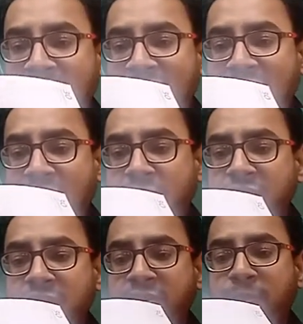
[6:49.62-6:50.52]
and
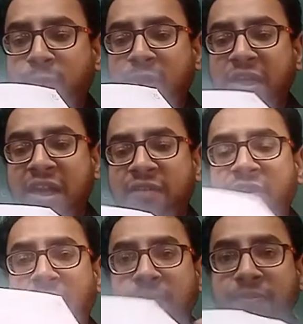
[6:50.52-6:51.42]
this is the point I have
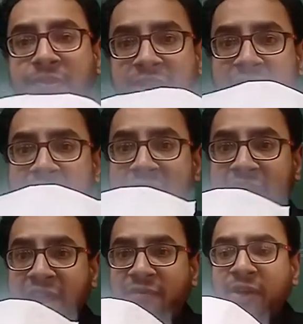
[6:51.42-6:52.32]
done. If